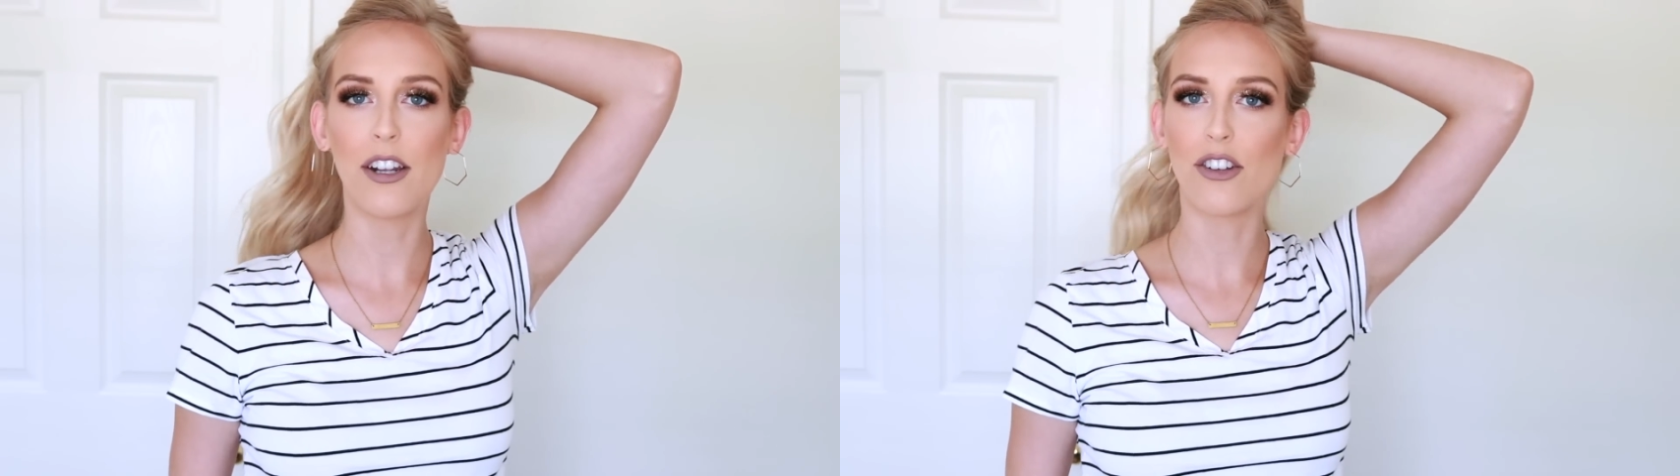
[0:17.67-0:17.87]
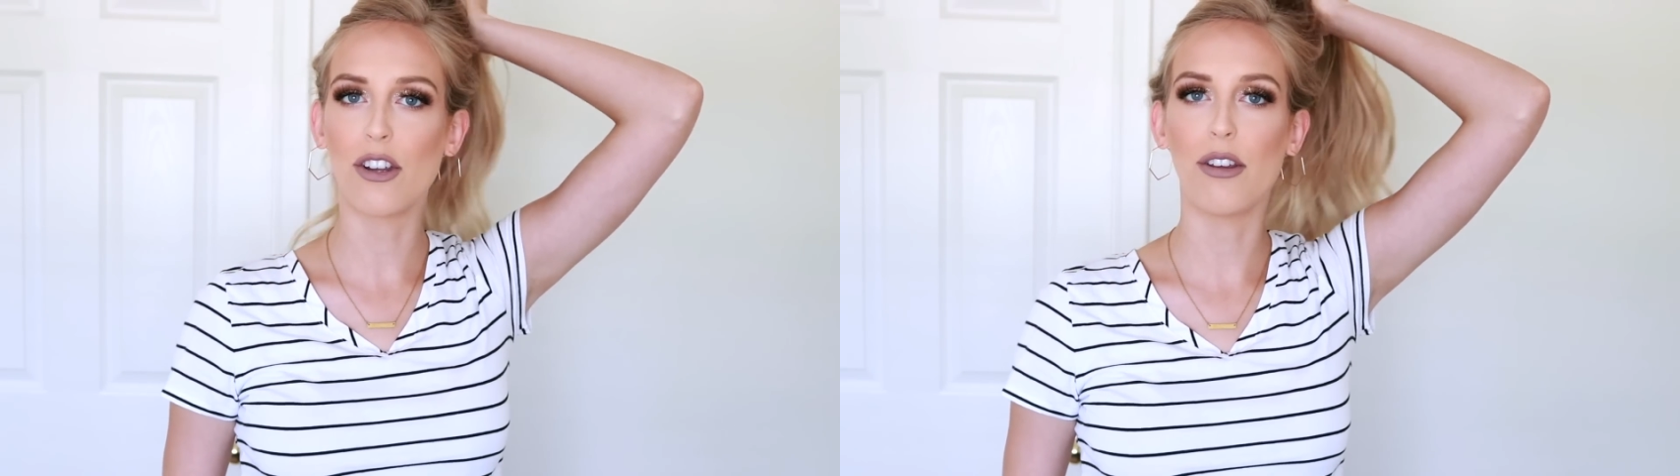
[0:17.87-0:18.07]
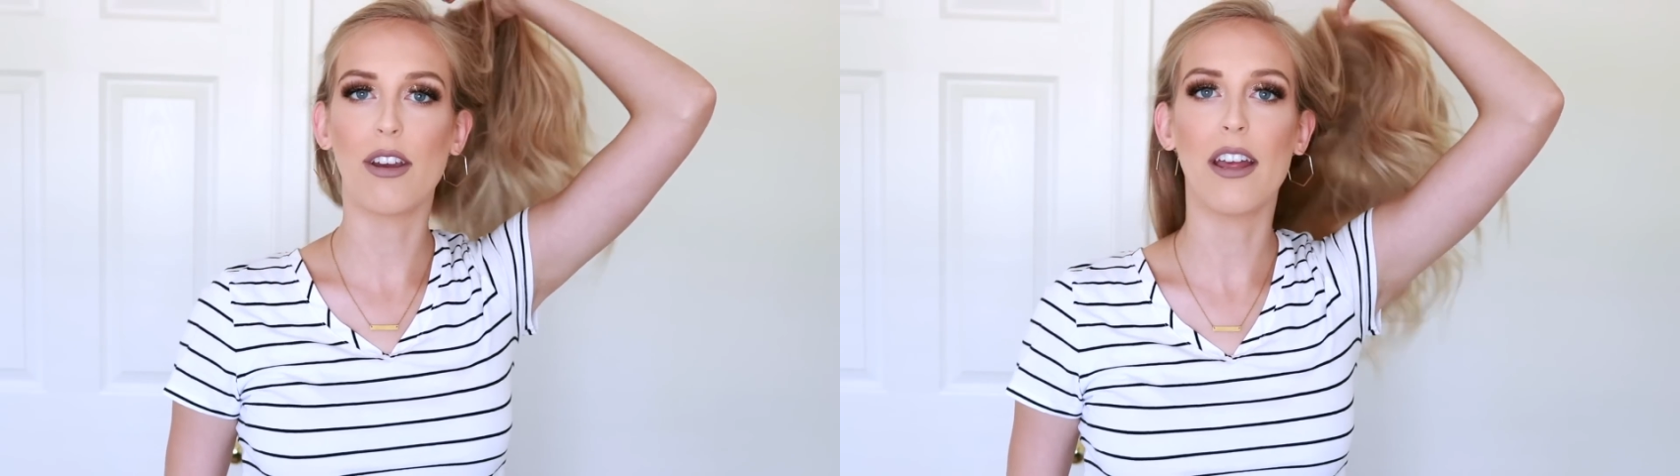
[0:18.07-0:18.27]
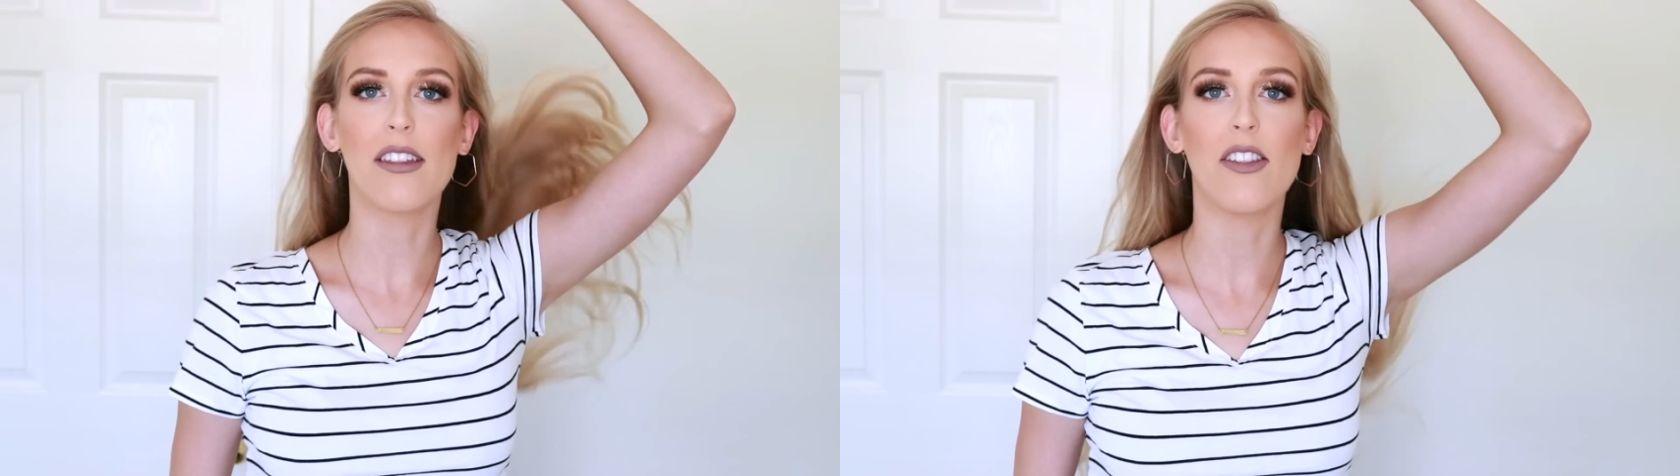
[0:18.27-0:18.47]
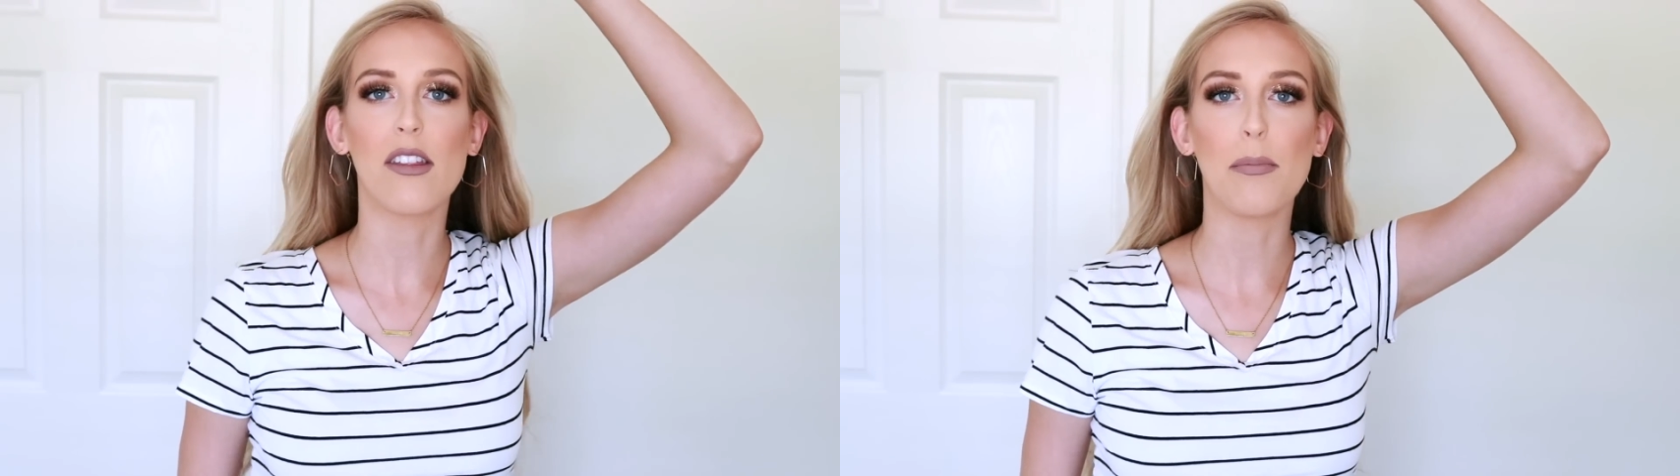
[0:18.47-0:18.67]
show you guys
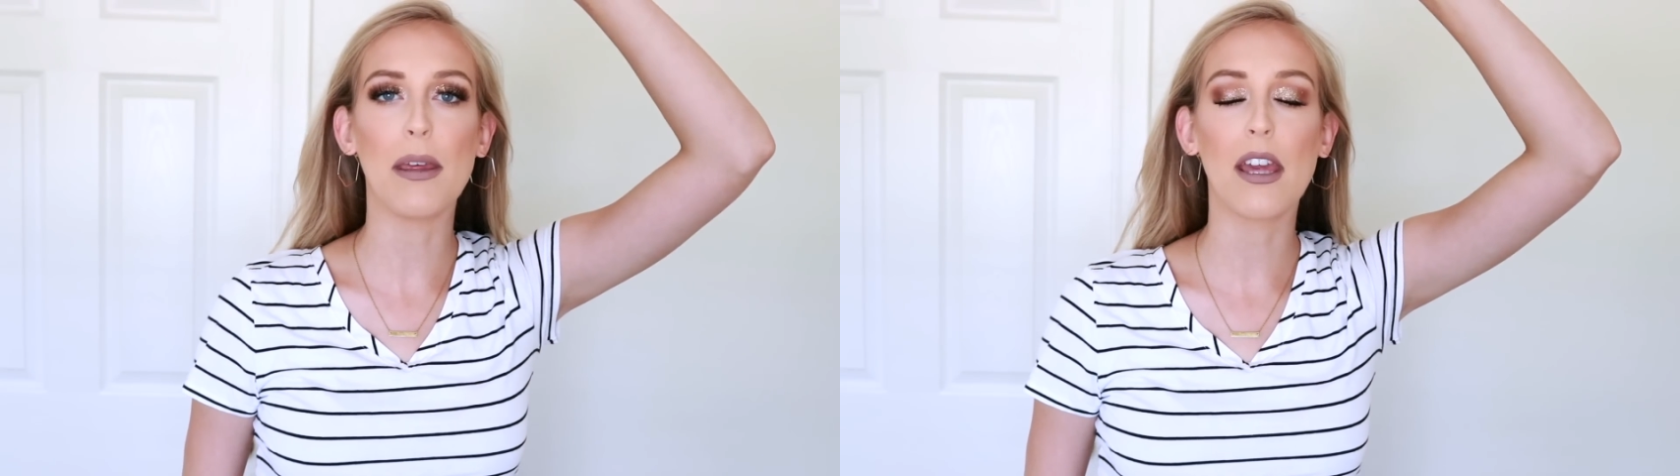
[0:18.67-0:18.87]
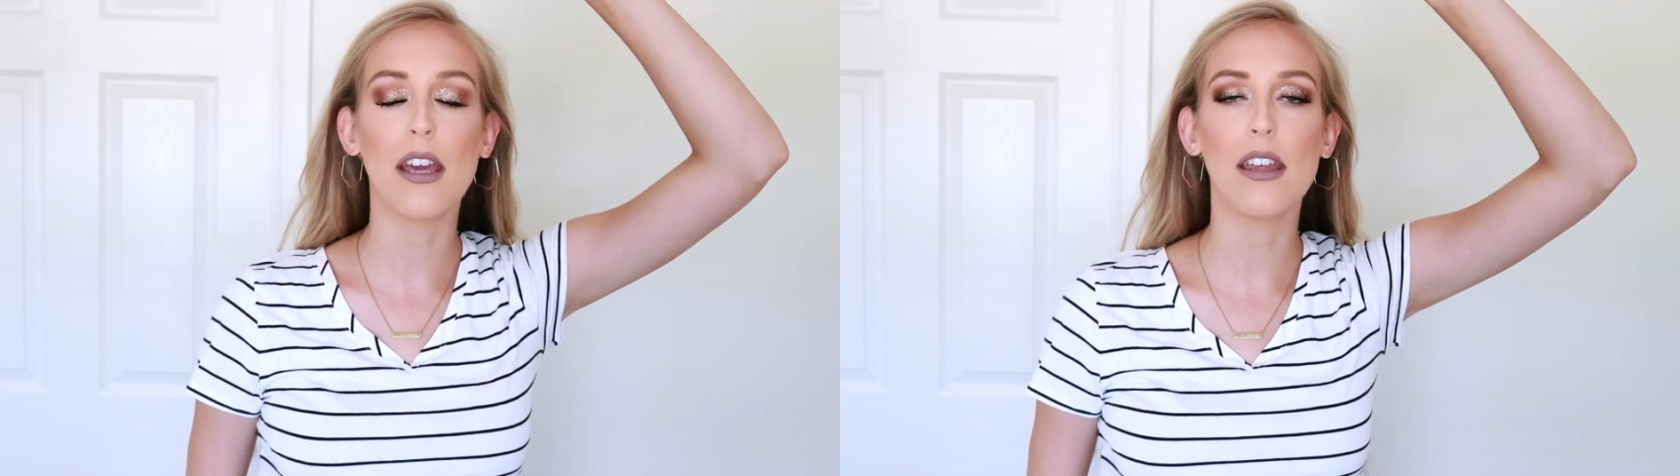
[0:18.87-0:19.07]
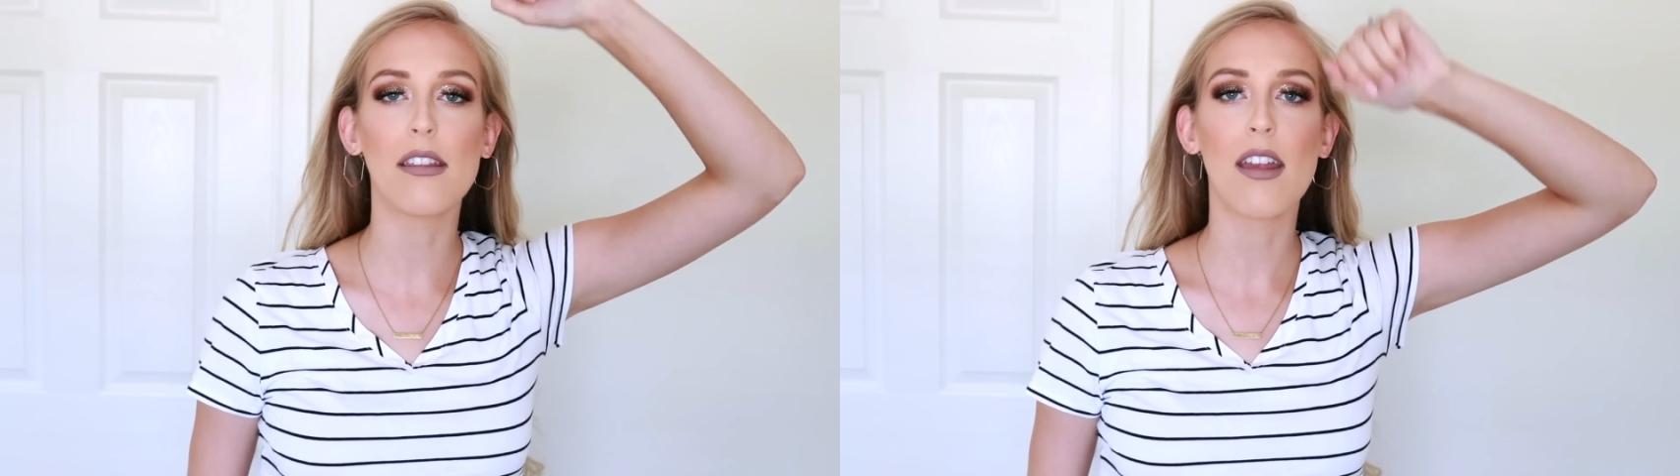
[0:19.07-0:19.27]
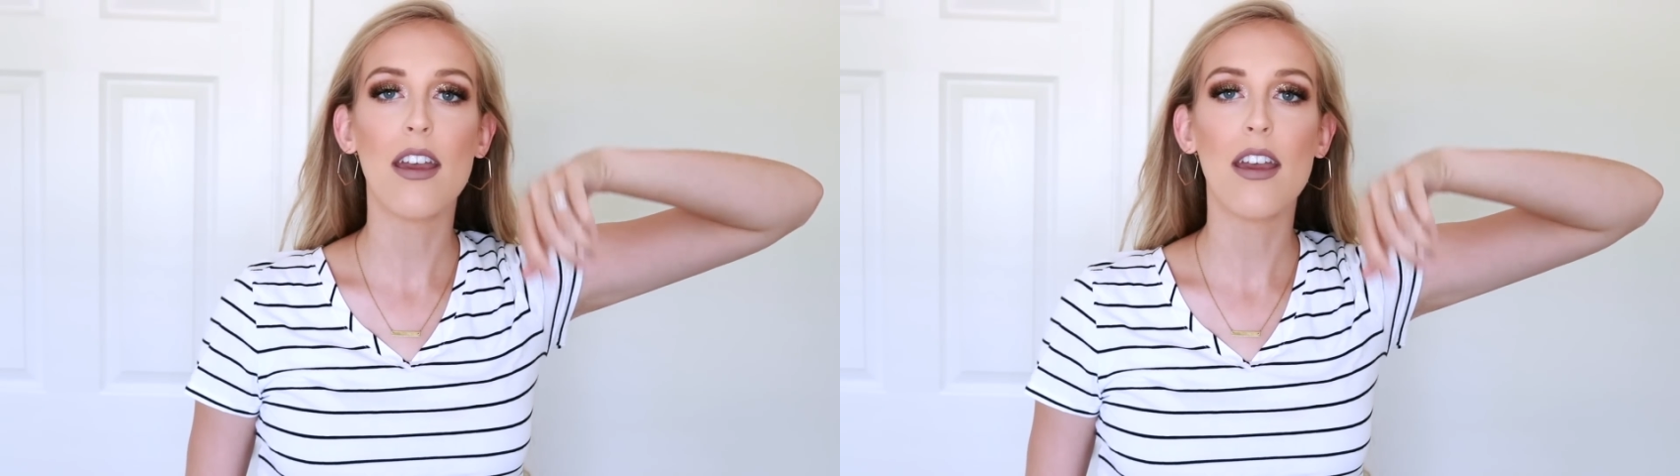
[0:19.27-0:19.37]
this because